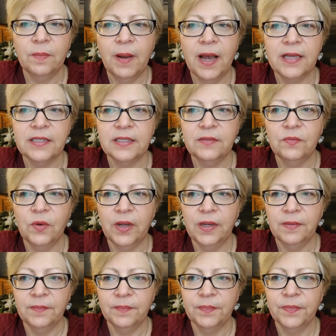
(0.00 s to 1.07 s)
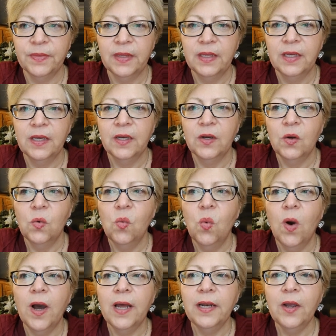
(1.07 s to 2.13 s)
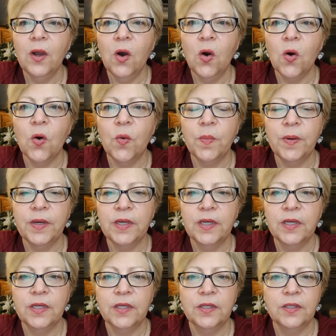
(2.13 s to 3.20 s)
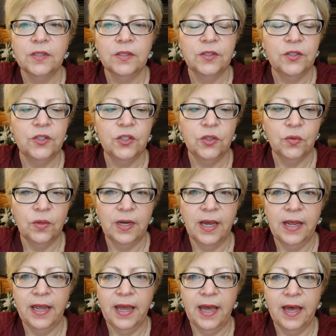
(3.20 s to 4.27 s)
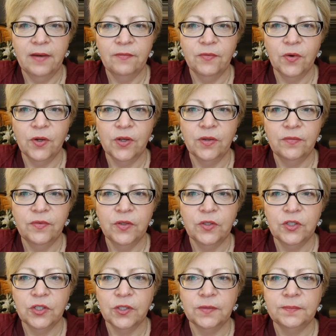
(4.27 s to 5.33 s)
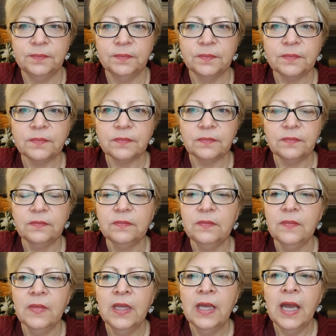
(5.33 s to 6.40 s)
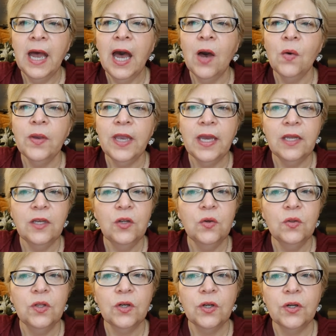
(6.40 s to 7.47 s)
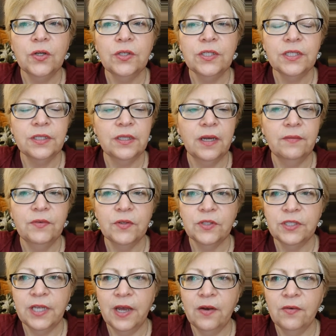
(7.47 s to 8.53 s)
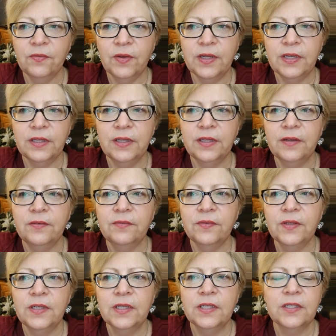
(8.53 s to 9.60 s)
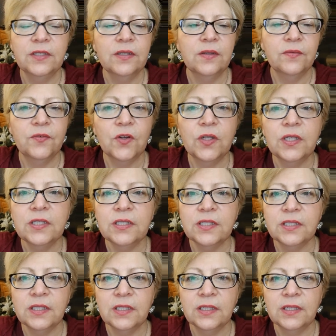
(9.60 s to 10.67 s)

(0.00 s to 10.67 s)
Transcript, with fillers: a positive way. What hope do you and I have for a good future? How can you learn to love yourself and to live to the fullest?